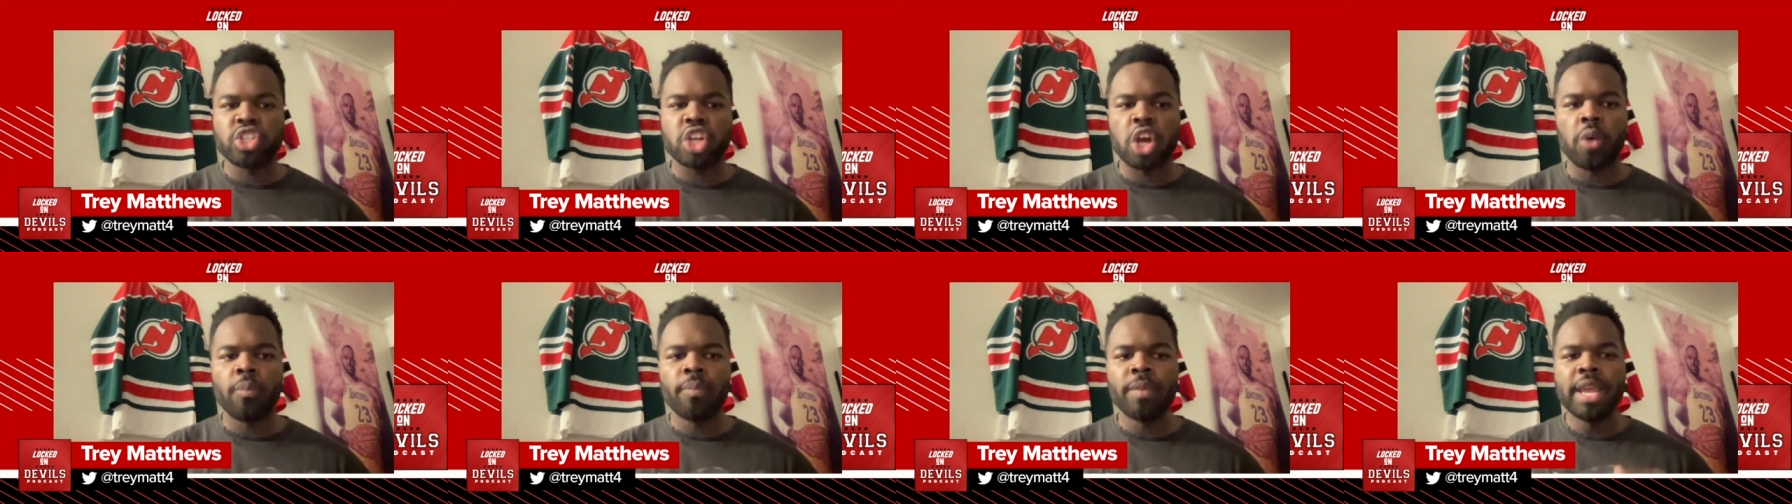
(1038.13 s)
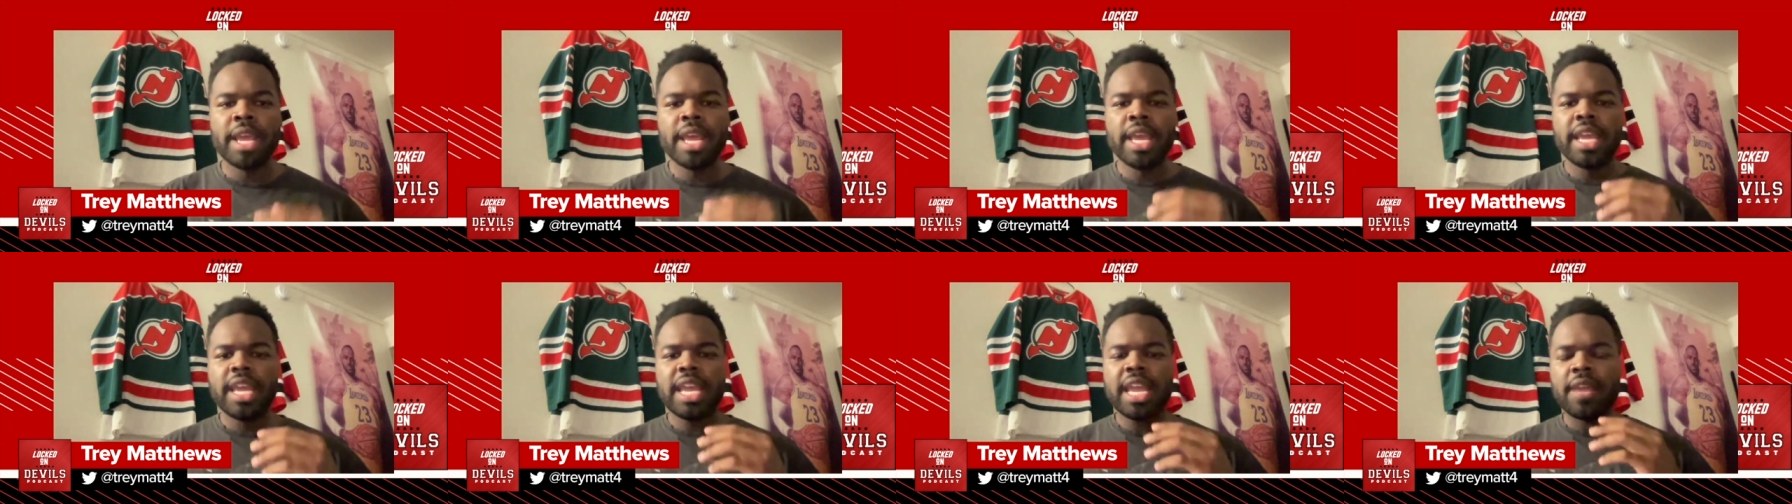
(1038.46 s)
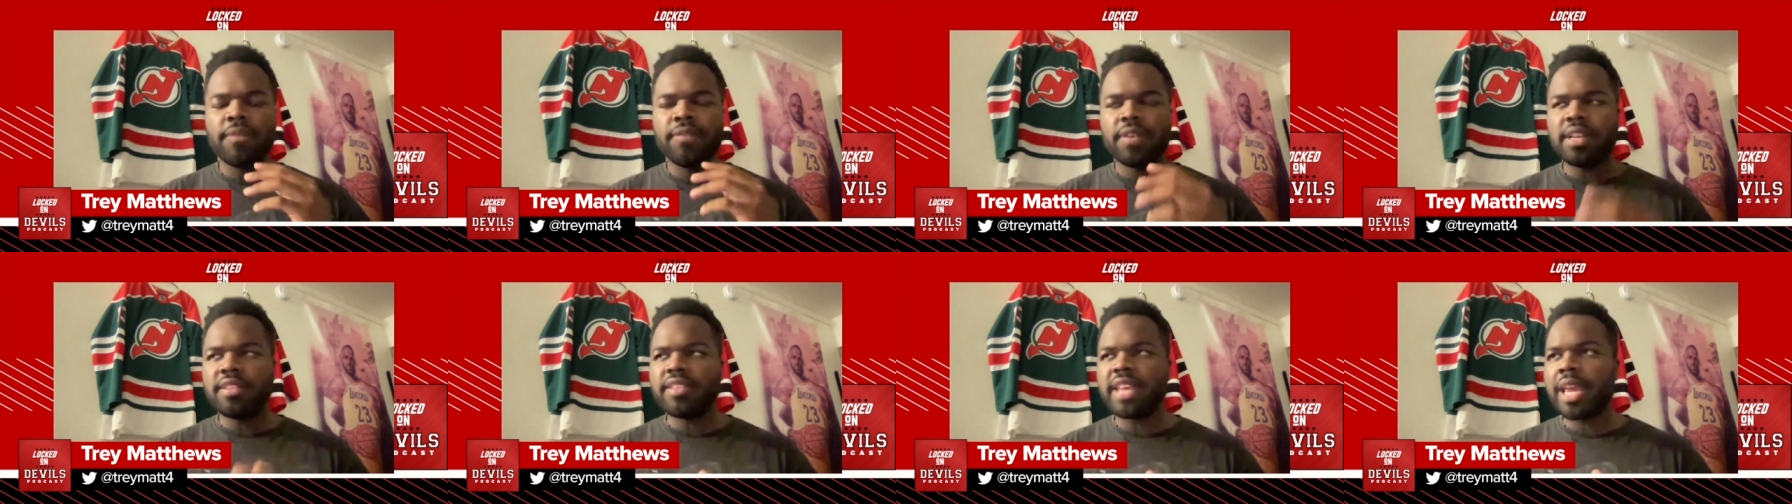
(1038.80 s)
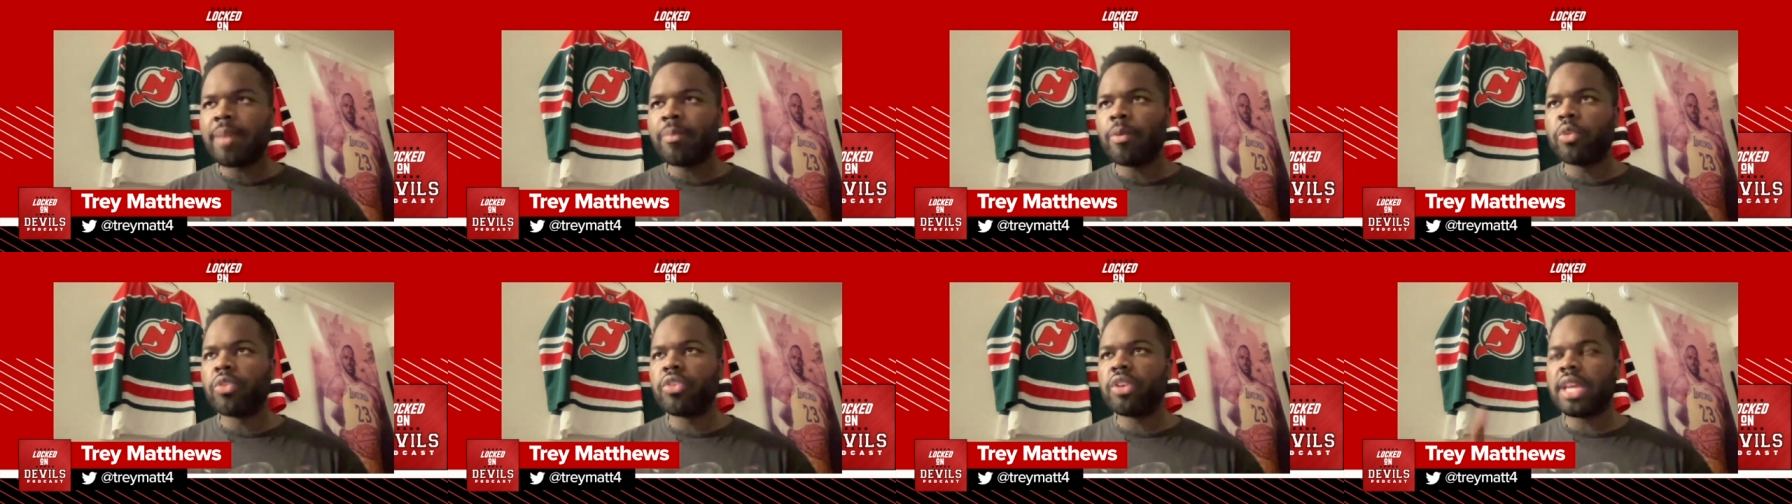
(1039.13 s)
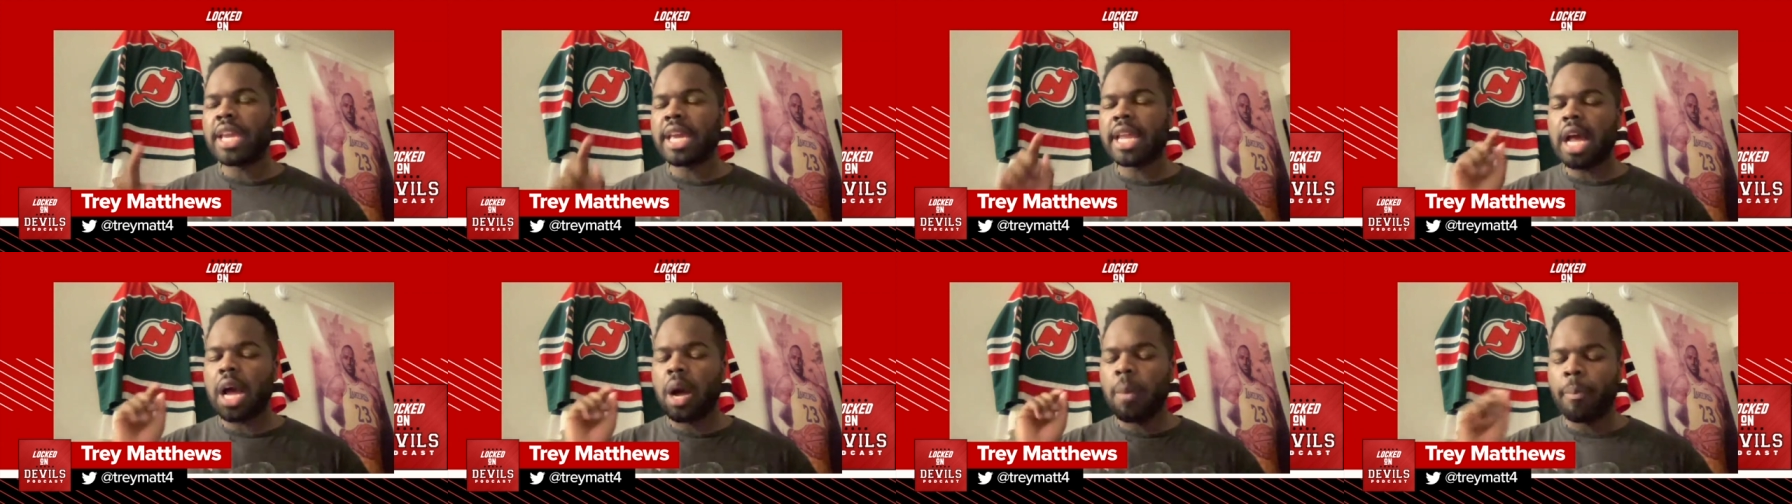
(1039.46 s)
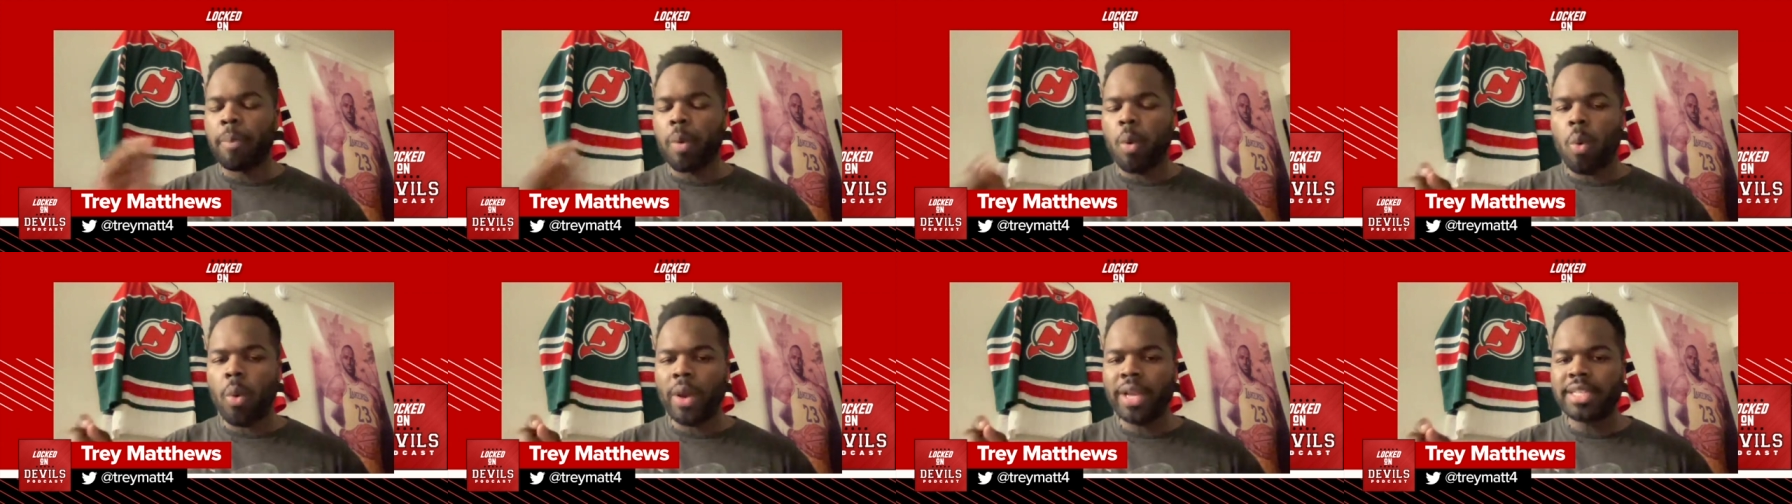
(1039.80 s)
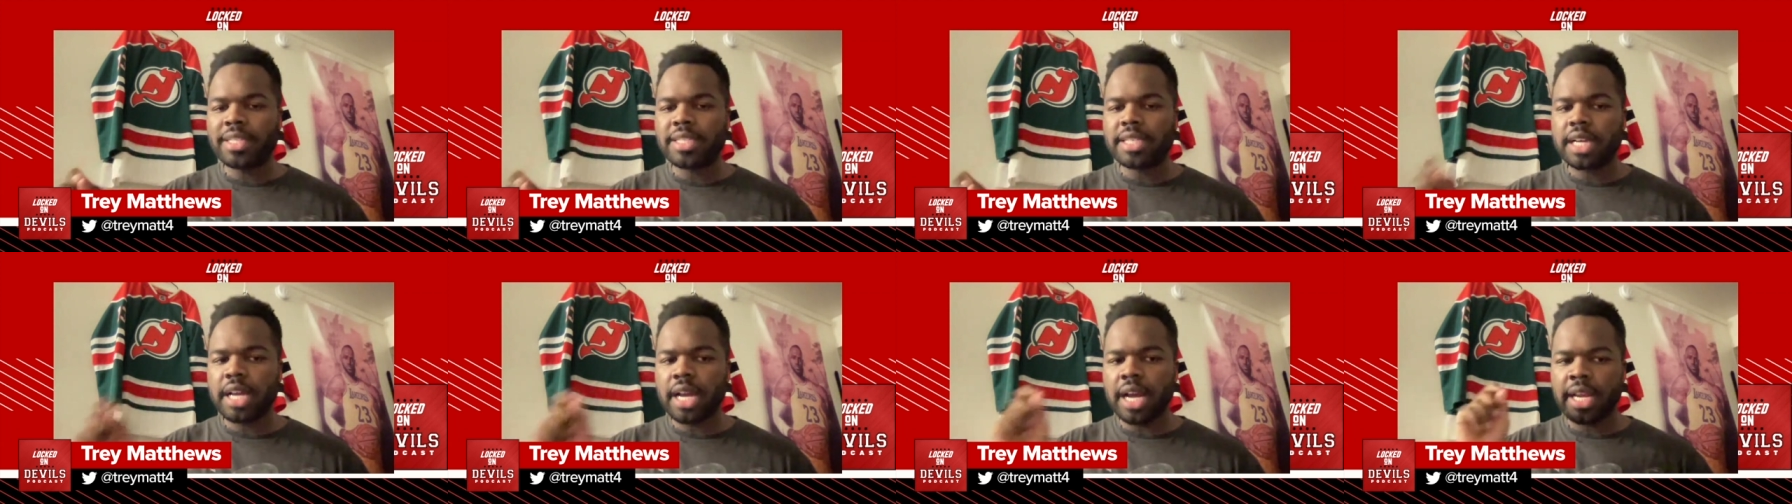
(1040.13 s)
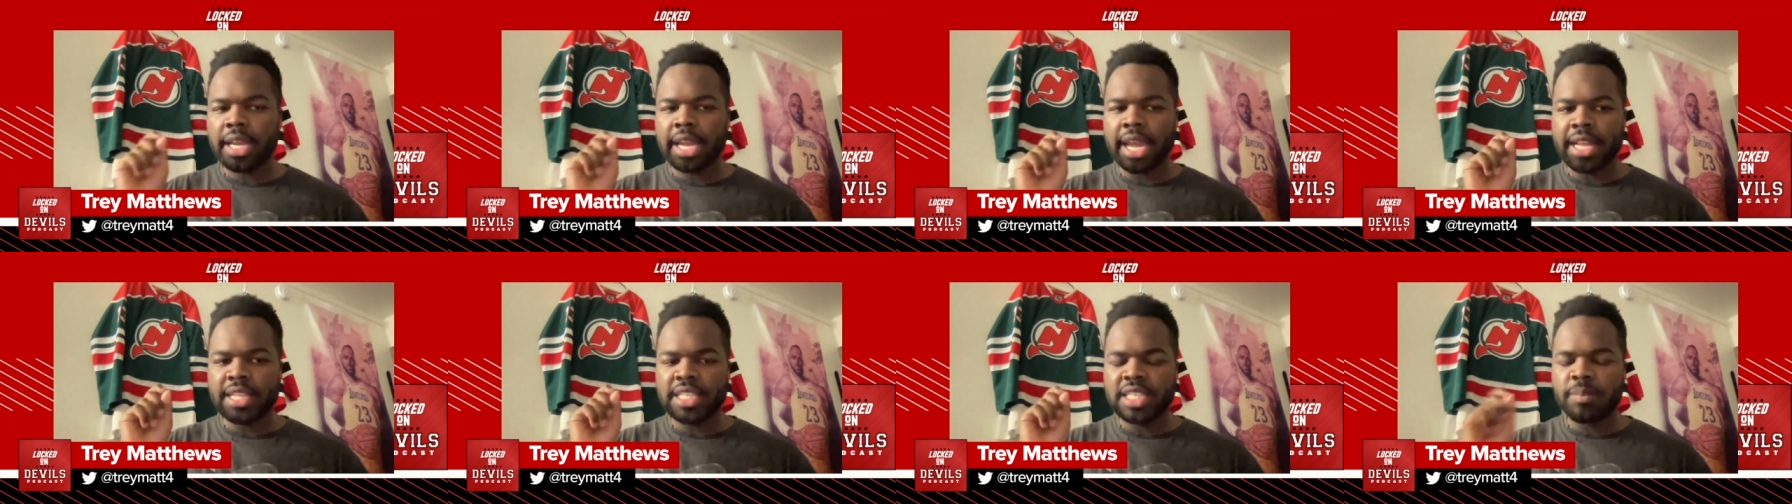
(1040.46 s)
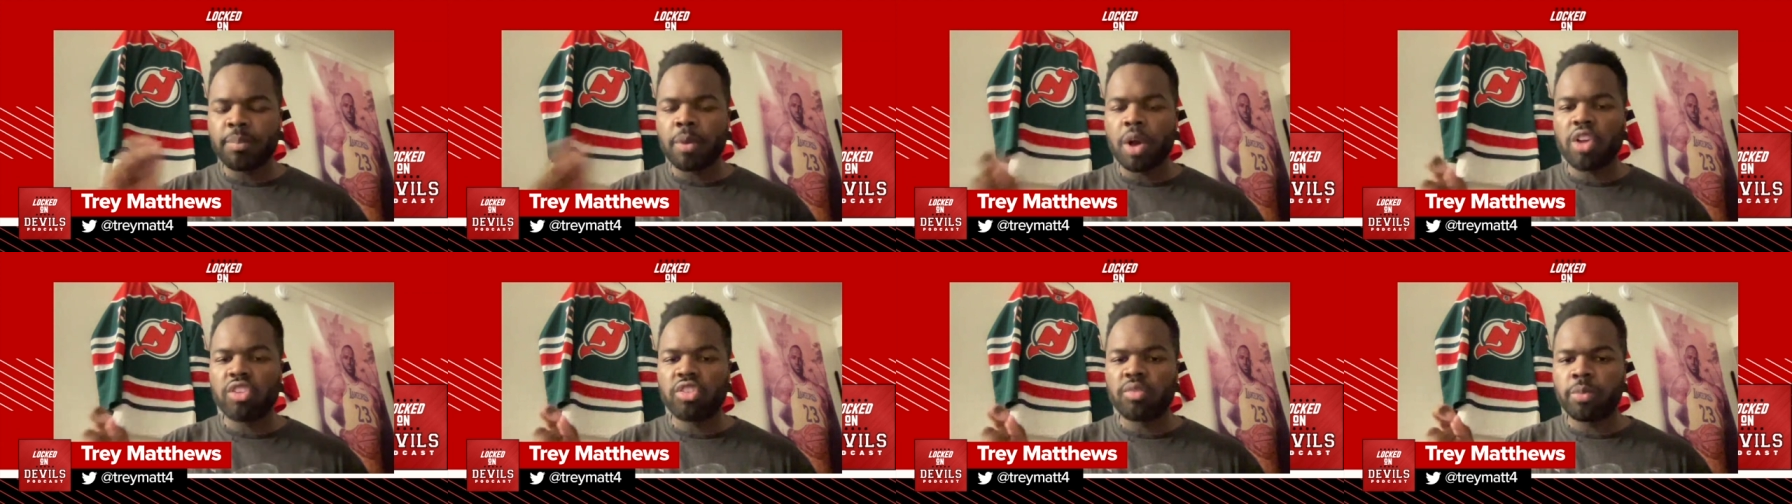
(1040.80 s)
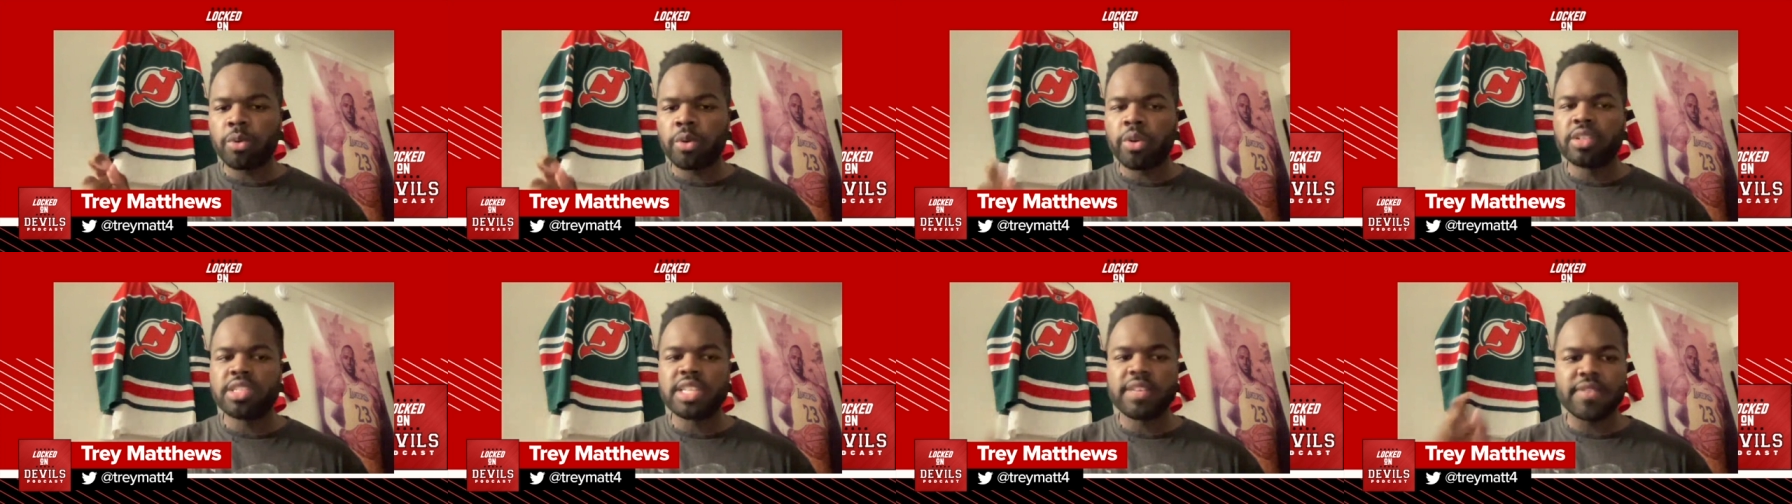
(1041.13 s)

So if he's able to get a point against the Boston Bruins,